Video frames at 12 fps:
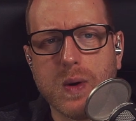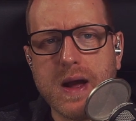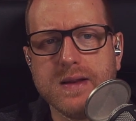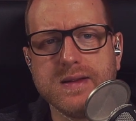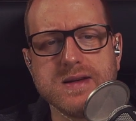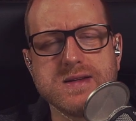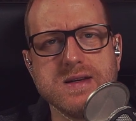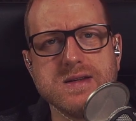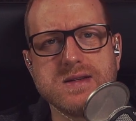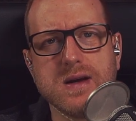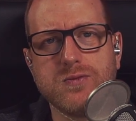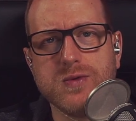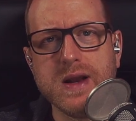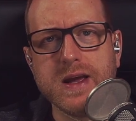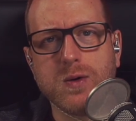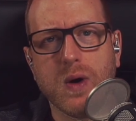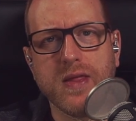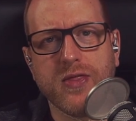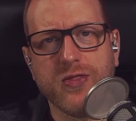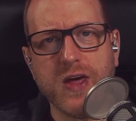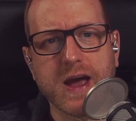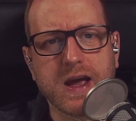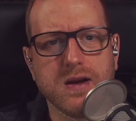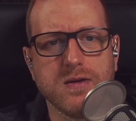end. This is a really quite
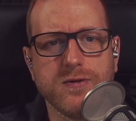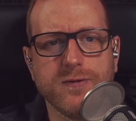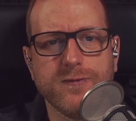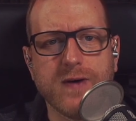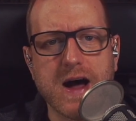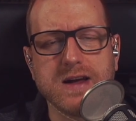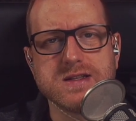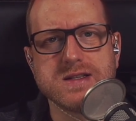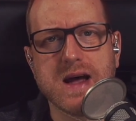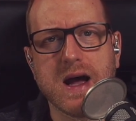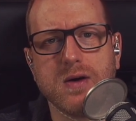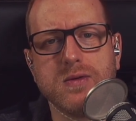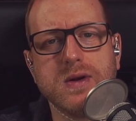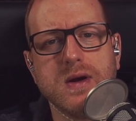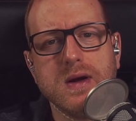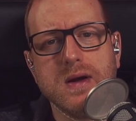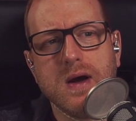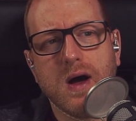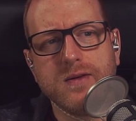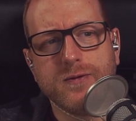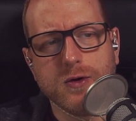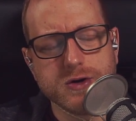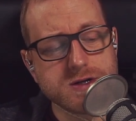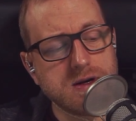thick and fat sound.
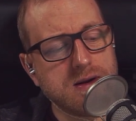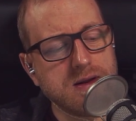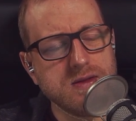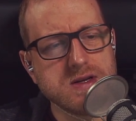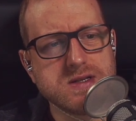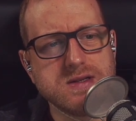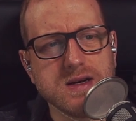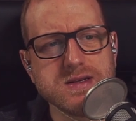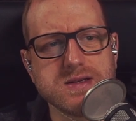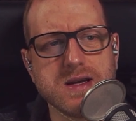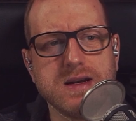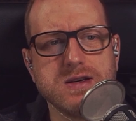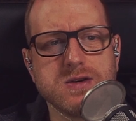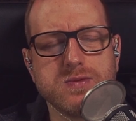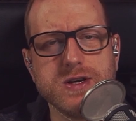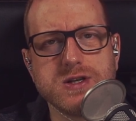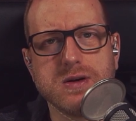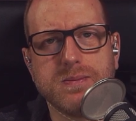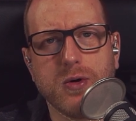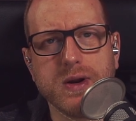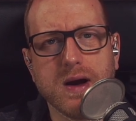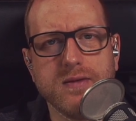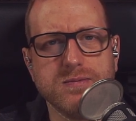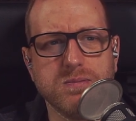Unfortunately, this does tend to reach the point
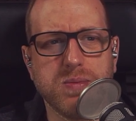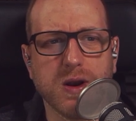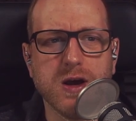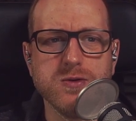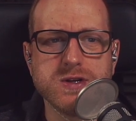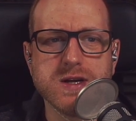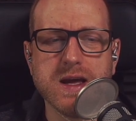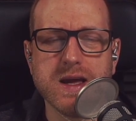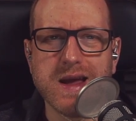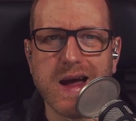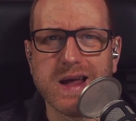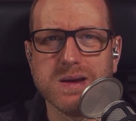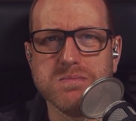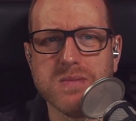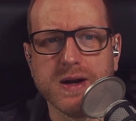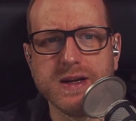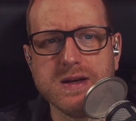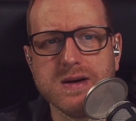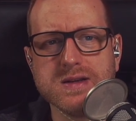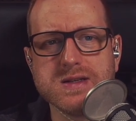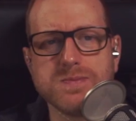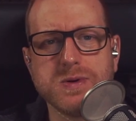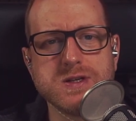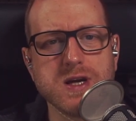of bloating and muddiness,
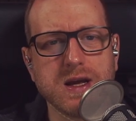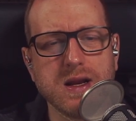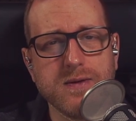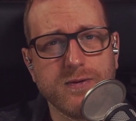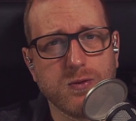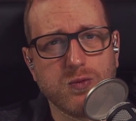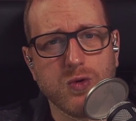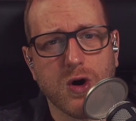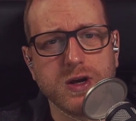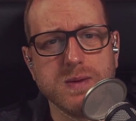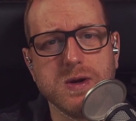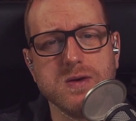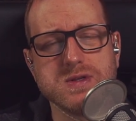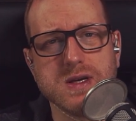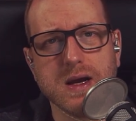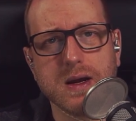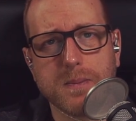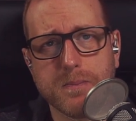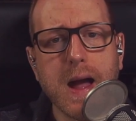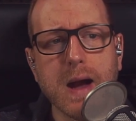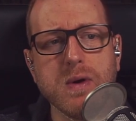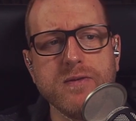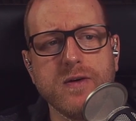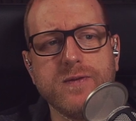particularly for rock music.
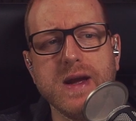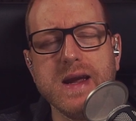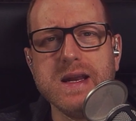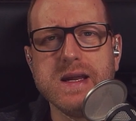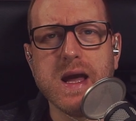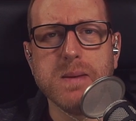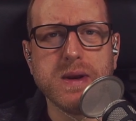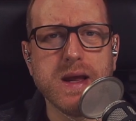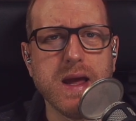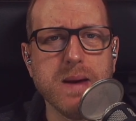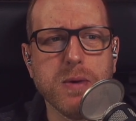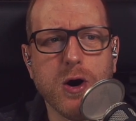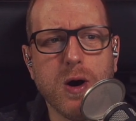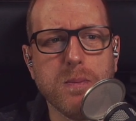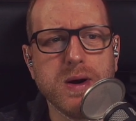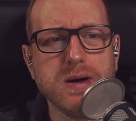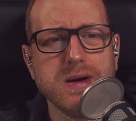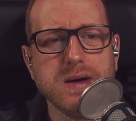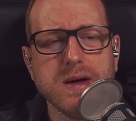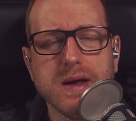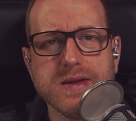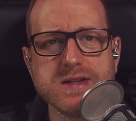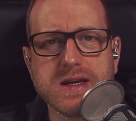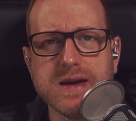However, for EDM and hip hop,
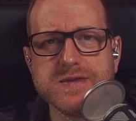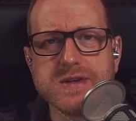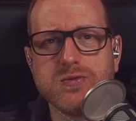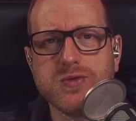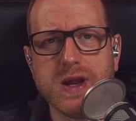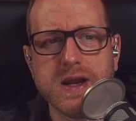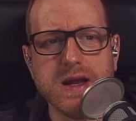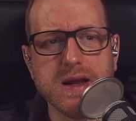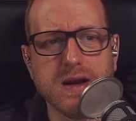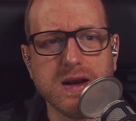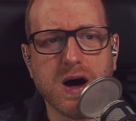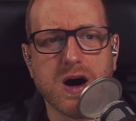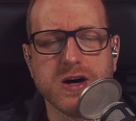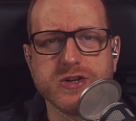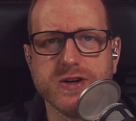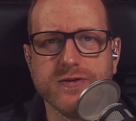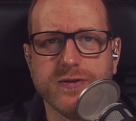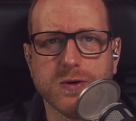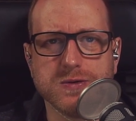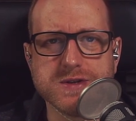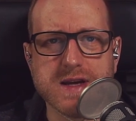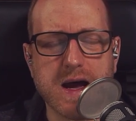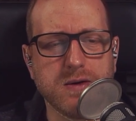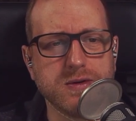this gives a really large and full
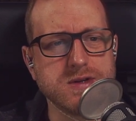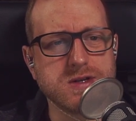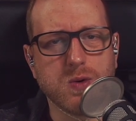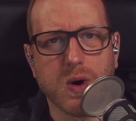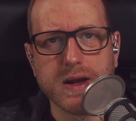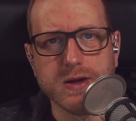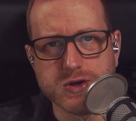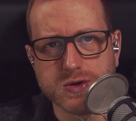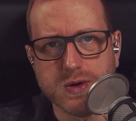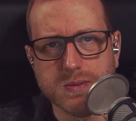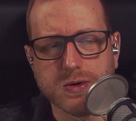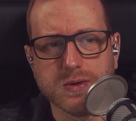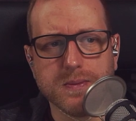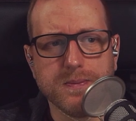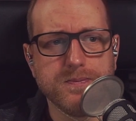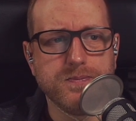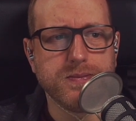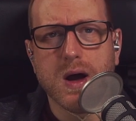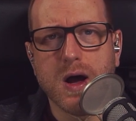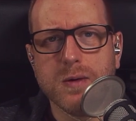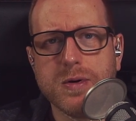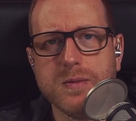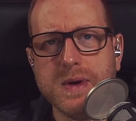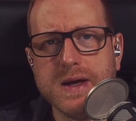sound. It's quite enjoyable.
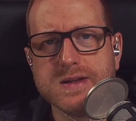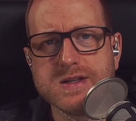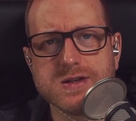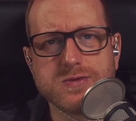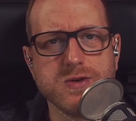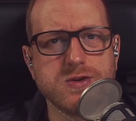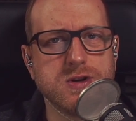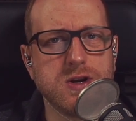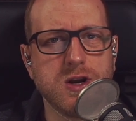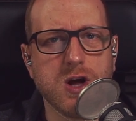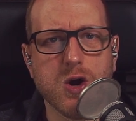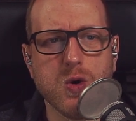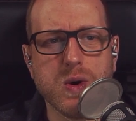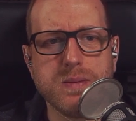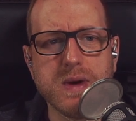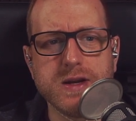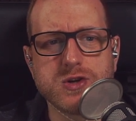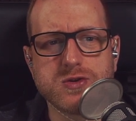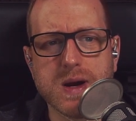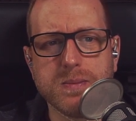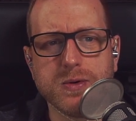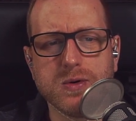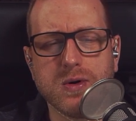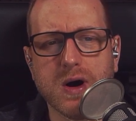Upper mids through to the low and mid
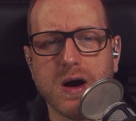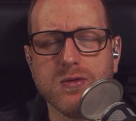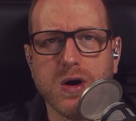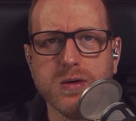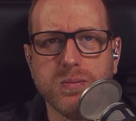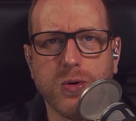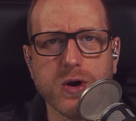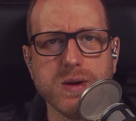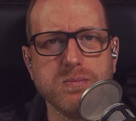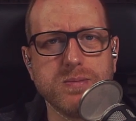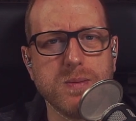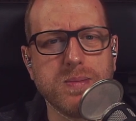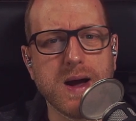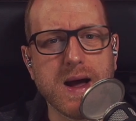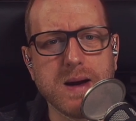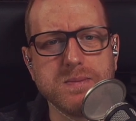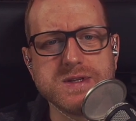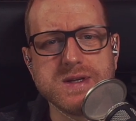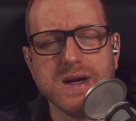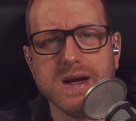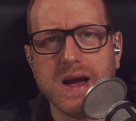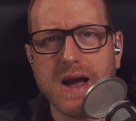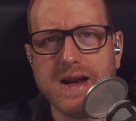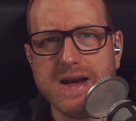treble are on point, but perhaps
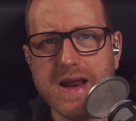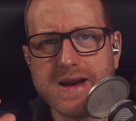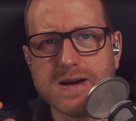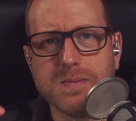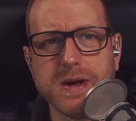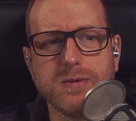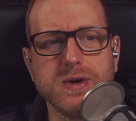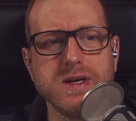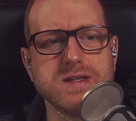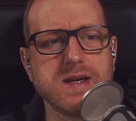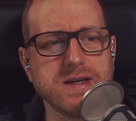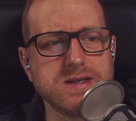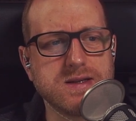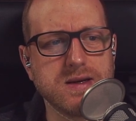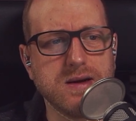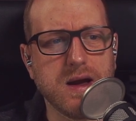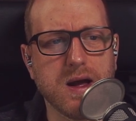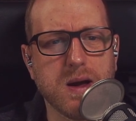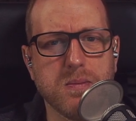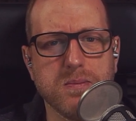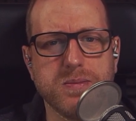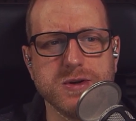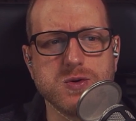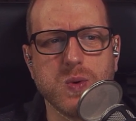a little bit recessed
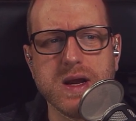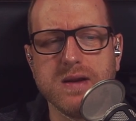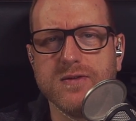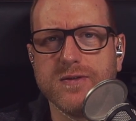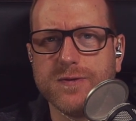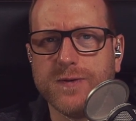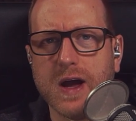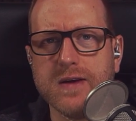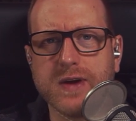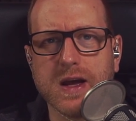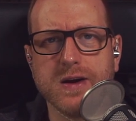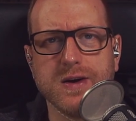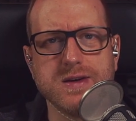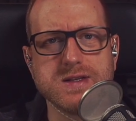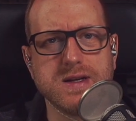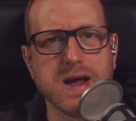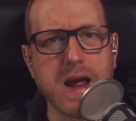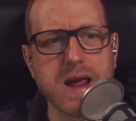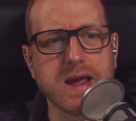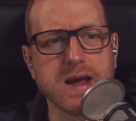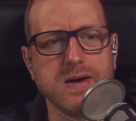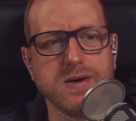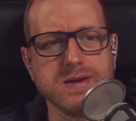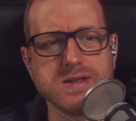between 5 kHz and 8
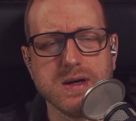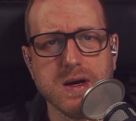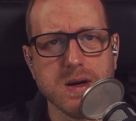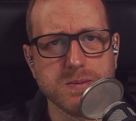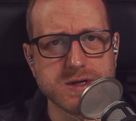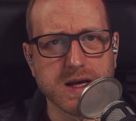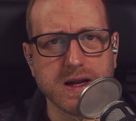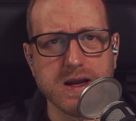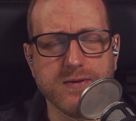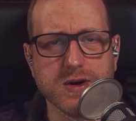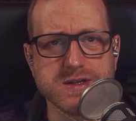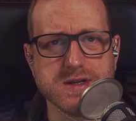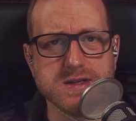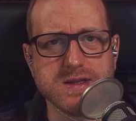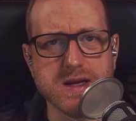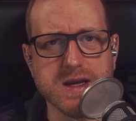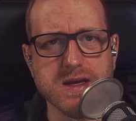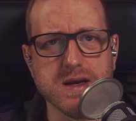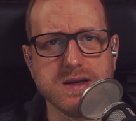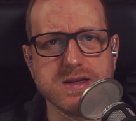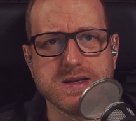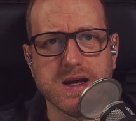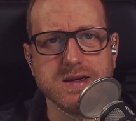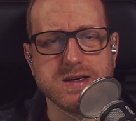kHz, particularly versus the
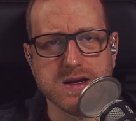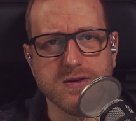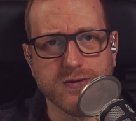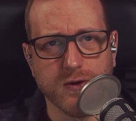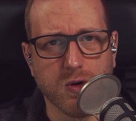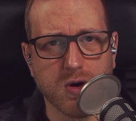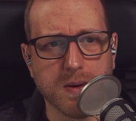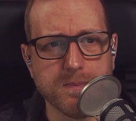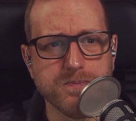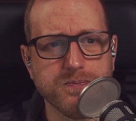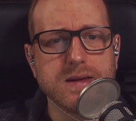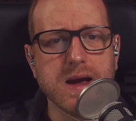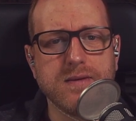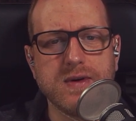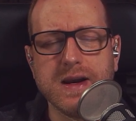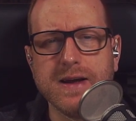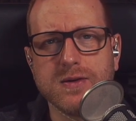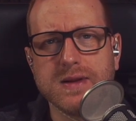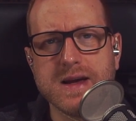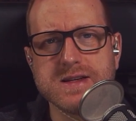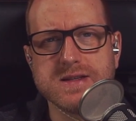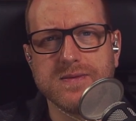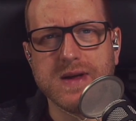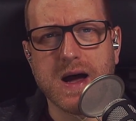tin T4. They have a little less
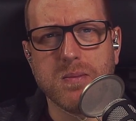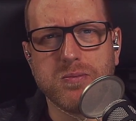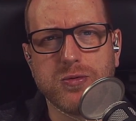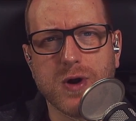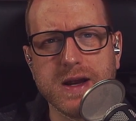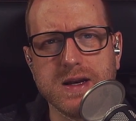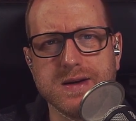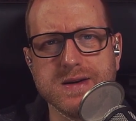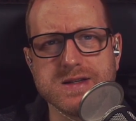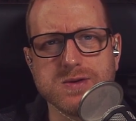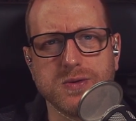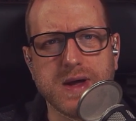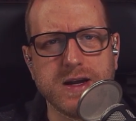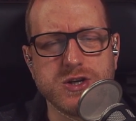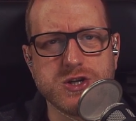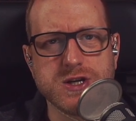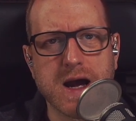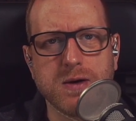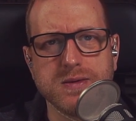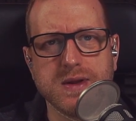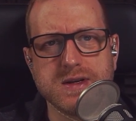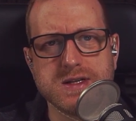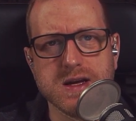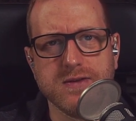of that brightness or that shout that the
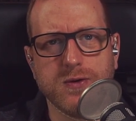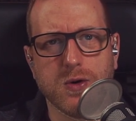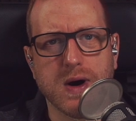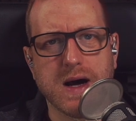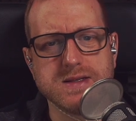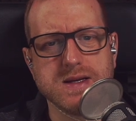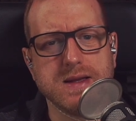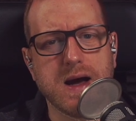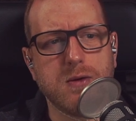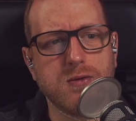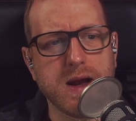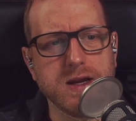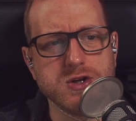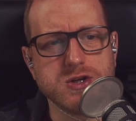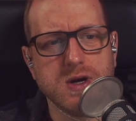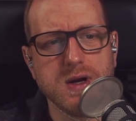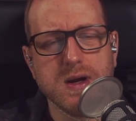T4 has in that range.